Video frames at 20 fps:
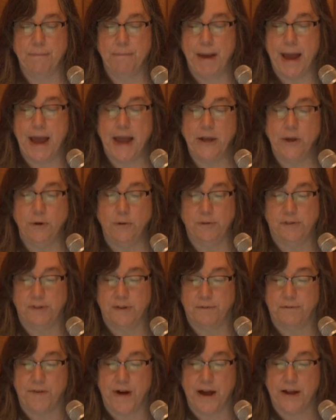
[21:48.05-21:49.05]
may use
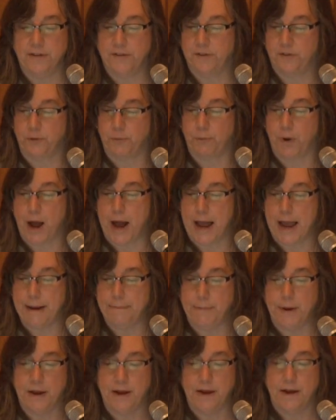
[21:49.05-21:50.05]
the funds
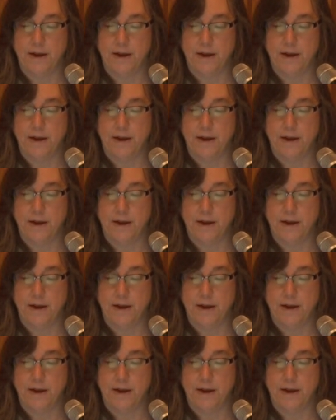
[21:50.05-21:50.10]
derived